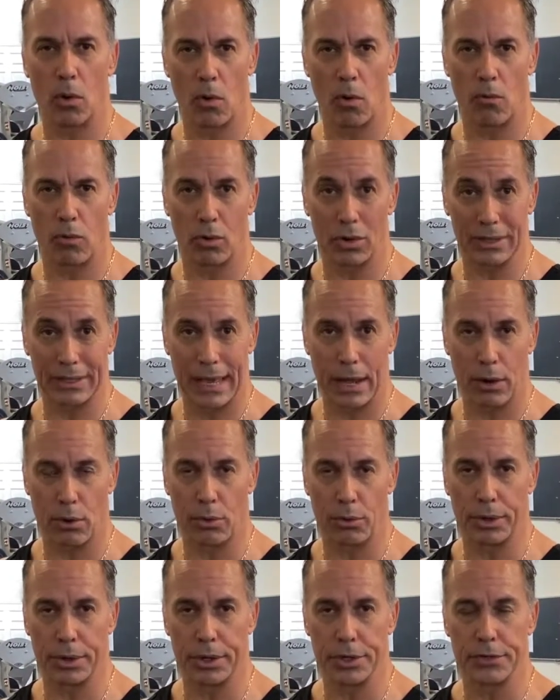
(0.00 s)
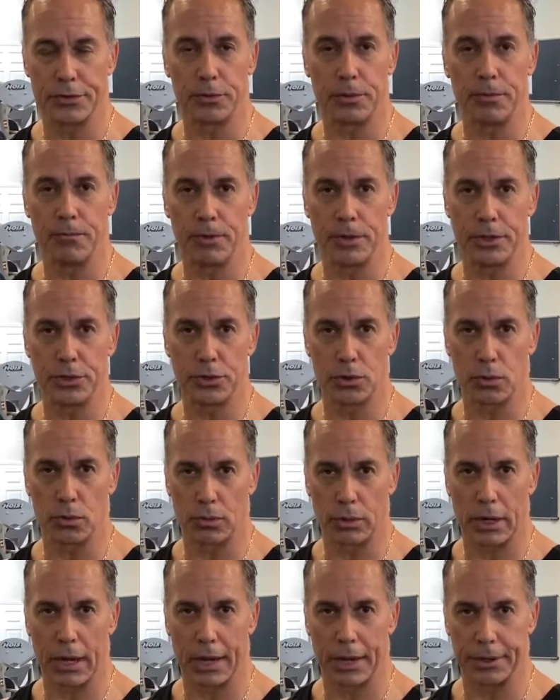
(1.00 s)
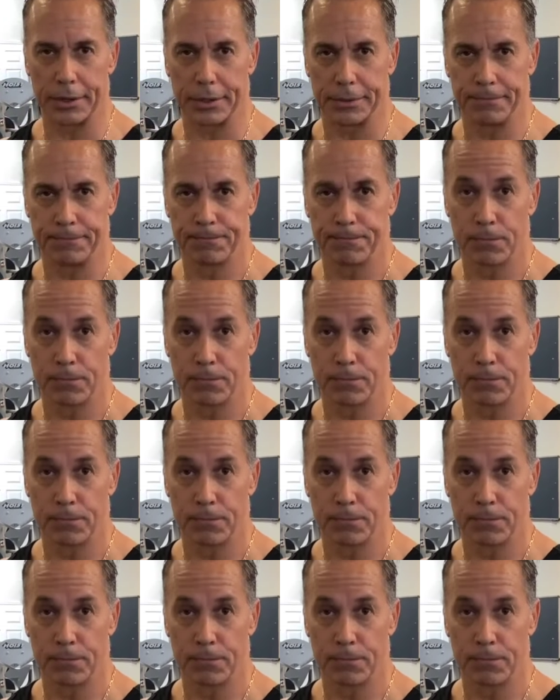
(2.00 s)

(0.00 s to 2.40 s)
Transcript: over lateral raise from Vince Gironda.